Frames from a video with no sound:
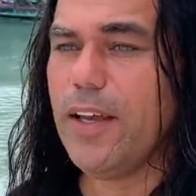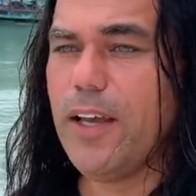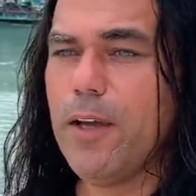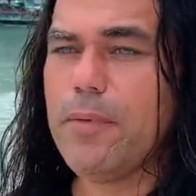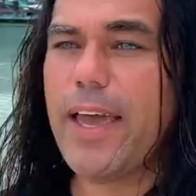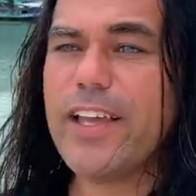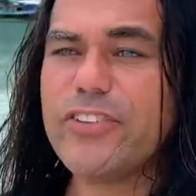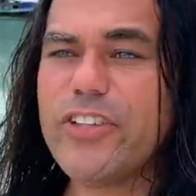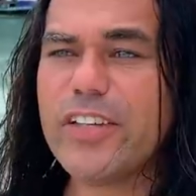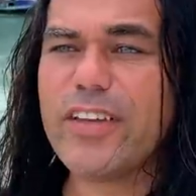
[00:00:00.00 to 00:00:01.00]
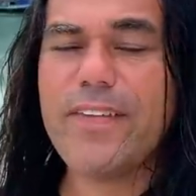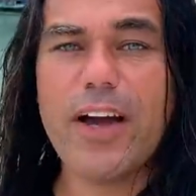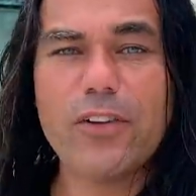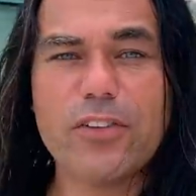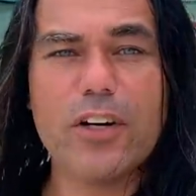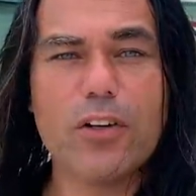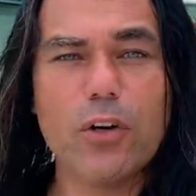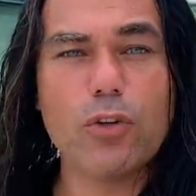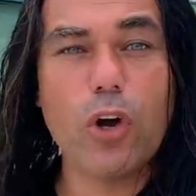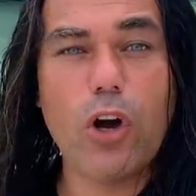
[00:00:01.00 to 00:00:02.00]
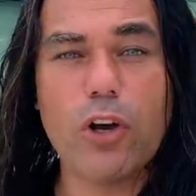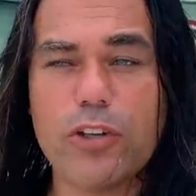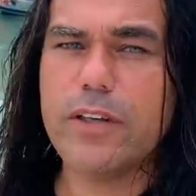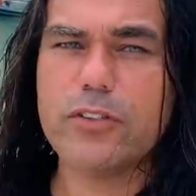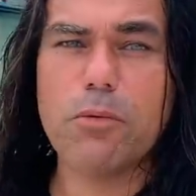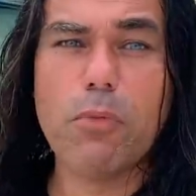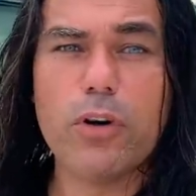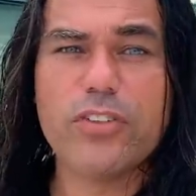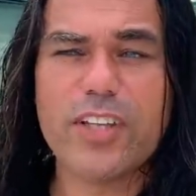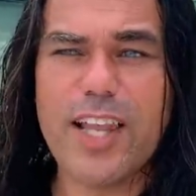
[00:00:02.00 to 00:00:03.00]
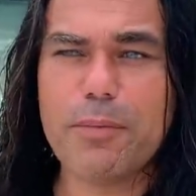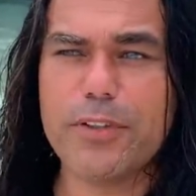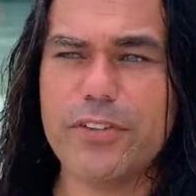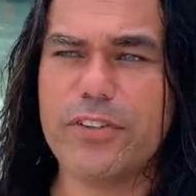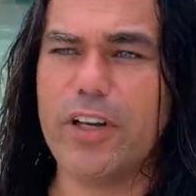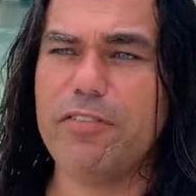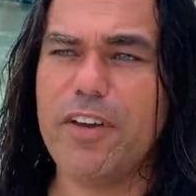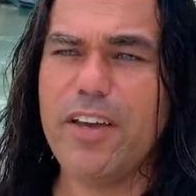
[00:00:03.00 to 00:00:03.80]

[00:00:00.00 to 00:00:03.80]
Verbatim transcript: um, has just announced they are going to auction some more celebrity stuff.